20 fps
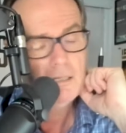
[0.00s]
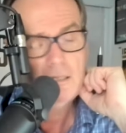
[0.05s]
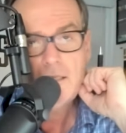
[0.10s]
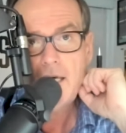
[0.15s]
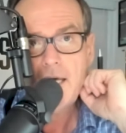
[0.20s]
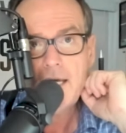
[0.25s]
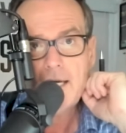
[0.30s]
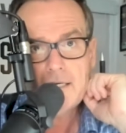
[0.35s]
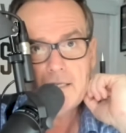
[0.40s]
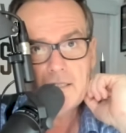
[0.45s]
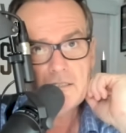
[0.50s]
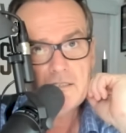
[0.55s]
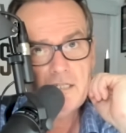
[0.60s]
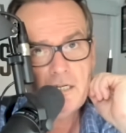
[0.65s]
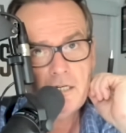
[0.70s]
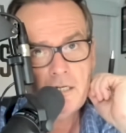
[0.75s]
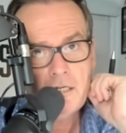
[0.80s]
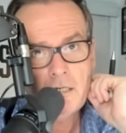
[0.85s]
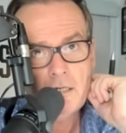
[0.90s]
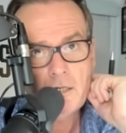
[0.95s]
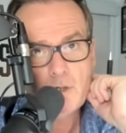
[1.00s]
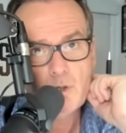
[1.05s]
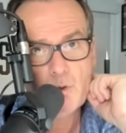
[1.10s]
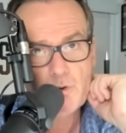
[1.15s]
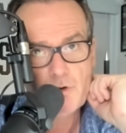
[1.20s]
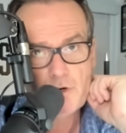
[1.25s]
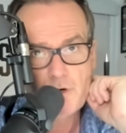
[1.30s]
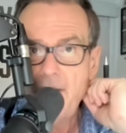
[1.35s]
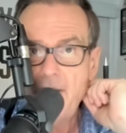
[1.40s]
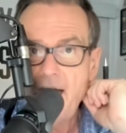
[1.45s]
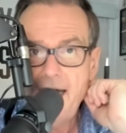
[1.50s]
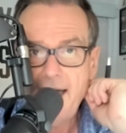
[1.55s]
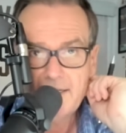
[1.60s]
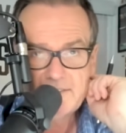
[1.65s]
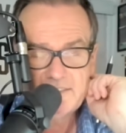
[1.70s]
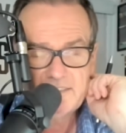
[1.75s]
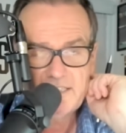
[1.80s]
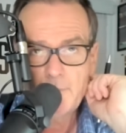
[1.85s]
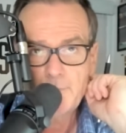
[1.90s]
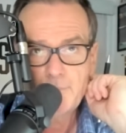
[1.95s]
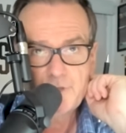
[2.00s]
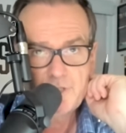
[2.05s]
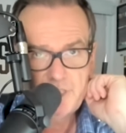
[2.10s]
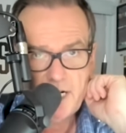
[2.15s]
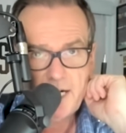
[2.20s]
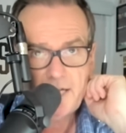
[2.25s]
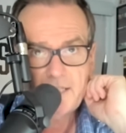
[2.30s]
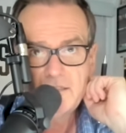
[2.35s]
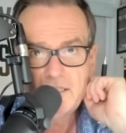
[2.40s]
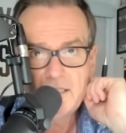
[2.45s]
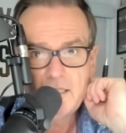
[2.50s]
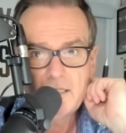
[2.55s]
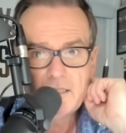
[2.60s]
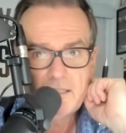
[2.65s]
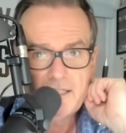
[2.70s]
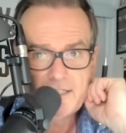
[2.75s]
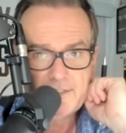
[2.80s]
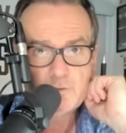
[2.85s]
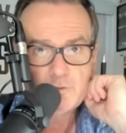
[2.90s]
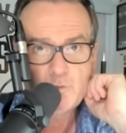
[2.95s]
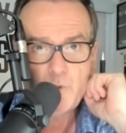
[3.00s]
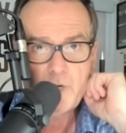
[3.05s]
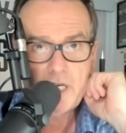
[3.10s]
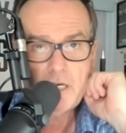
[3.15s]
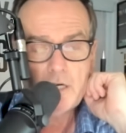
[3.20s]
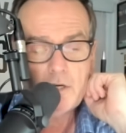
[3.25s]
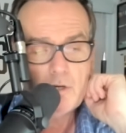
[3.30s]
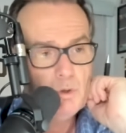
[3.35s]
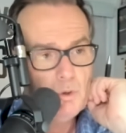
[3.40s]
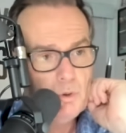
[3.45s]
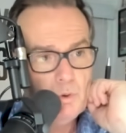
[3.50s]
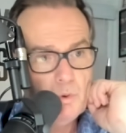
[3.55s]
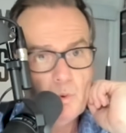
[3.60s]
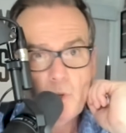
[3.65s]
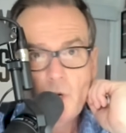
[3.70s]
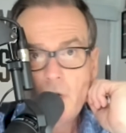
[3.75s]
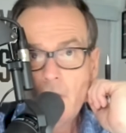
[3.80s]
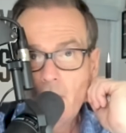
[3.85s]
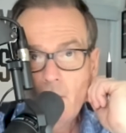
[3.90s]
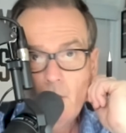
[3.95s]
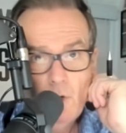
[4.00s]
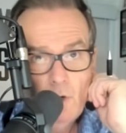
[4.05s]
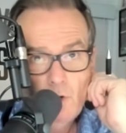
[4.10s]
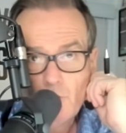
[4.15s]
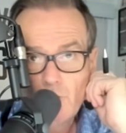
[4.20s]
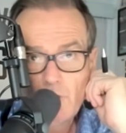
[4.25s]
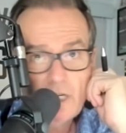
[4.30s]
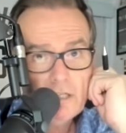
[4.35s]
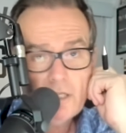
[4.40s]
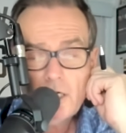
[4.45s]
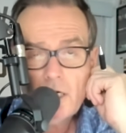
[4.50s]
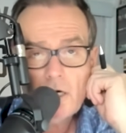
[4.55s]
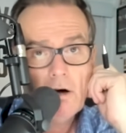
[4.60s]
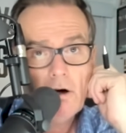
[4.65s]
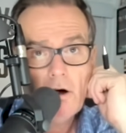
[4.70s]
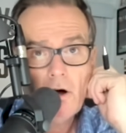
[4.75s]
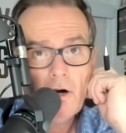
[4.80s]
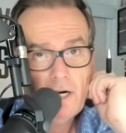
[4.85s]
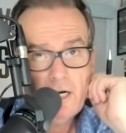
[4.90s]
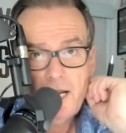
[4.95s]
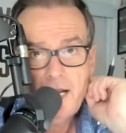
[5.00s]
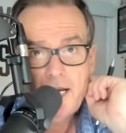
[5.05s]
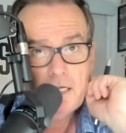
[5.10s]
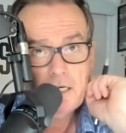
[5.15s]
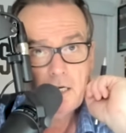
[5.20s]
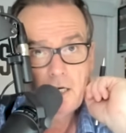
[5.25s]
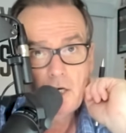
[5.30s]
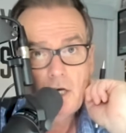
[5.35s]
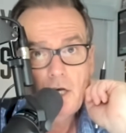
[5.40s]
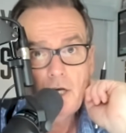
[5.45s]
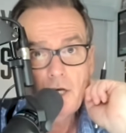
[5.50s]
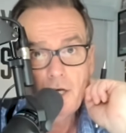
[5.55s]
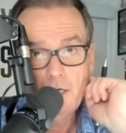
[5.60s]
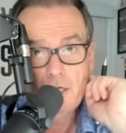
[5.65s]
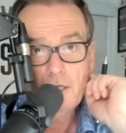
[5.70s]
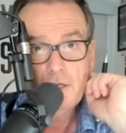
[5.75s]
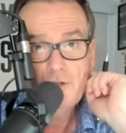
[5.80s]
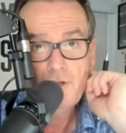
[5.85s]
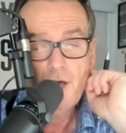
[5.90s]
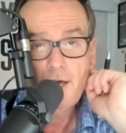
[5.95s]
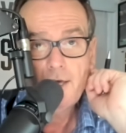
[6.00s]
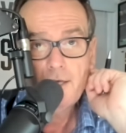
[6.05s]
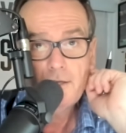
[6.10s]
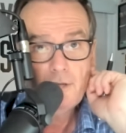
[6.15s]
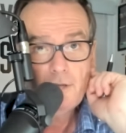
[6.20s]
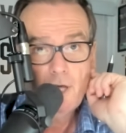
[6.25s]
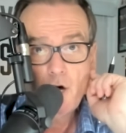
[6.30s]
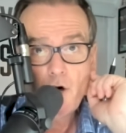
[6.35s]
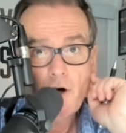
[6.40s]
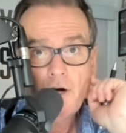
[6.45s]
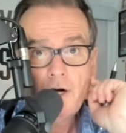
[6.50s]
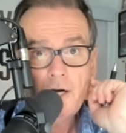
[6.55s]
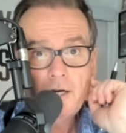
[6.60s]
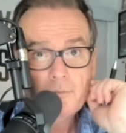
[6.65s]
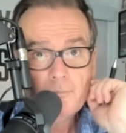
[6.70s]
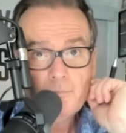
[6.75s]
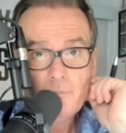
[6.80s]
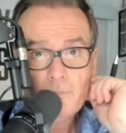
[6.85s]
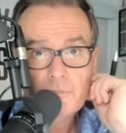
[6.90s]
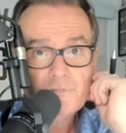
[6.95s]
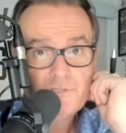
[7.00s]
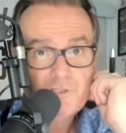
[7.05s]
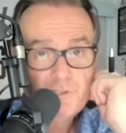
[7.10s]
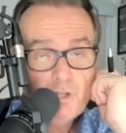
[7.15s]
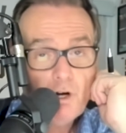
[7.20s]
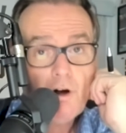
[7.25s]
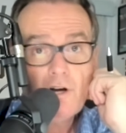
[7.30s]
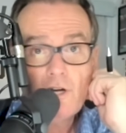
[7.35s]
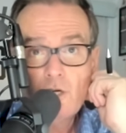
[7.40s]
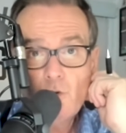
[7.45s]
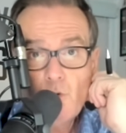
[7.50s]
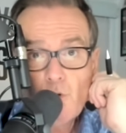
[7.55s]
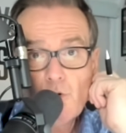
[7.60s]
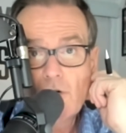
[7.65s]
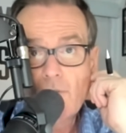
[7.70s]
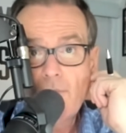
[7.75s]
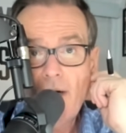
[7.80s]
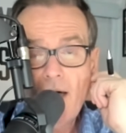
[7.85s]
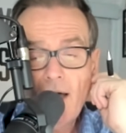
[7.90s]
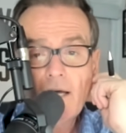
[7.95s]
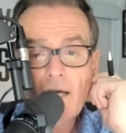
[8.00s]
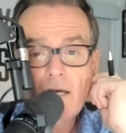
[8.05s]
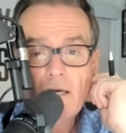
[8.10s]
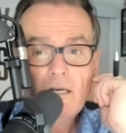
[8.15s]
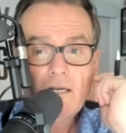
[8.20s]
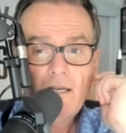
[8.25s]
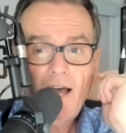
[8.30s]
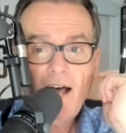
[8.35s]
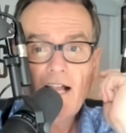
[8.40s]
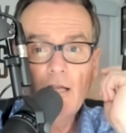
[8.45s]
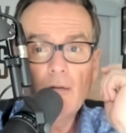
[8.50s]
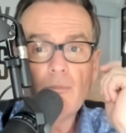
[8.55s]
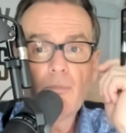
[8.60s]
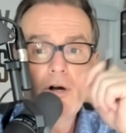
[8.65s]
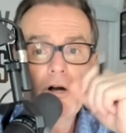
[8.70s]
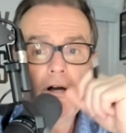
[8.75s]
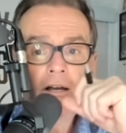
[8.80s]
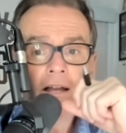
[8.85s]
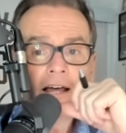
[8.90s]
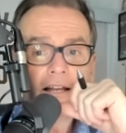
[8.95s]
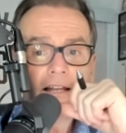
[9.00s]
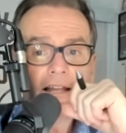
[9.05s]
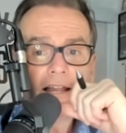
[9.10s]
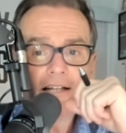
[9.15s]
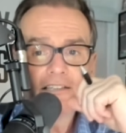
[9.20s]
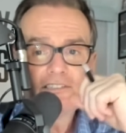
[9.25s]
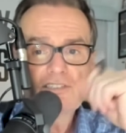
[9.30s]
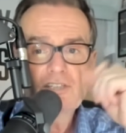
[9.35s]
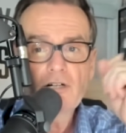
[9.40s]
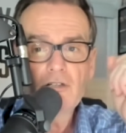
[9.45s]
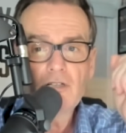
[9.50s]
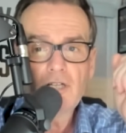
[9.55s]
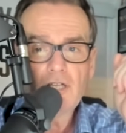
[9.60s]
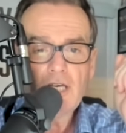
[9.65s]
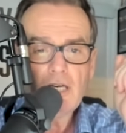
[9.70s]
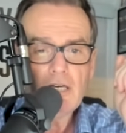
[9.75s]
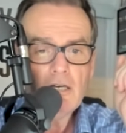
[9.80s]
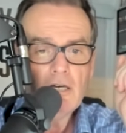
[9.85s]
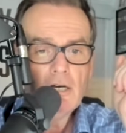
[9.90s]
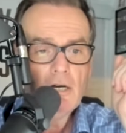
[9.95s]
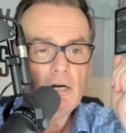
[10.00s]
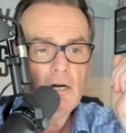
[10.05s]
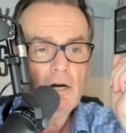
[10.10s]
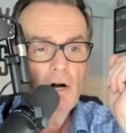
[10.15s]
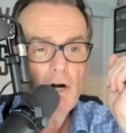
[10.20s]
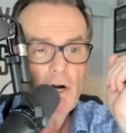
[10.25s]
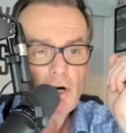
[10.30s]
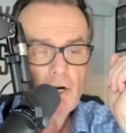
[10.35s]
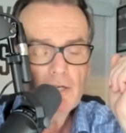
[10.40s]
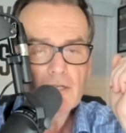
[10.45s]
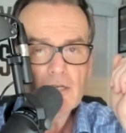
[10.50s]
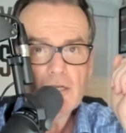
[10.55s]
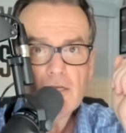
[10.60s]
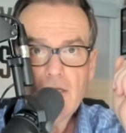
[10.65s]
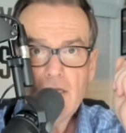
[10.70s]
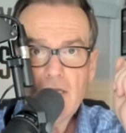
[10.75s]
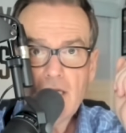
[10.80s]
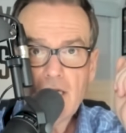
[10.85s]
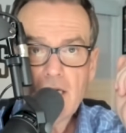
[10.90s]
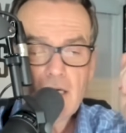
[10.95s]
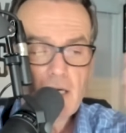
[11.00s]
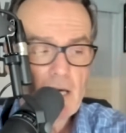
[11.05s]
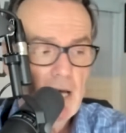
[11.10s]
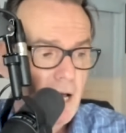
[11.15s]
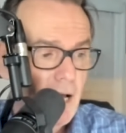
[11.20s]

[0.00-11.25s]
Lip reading: 18 quarterbacks I'm projecting this week who really aren't any good. They aren't starting quarterback caliber, and that certainly hurt the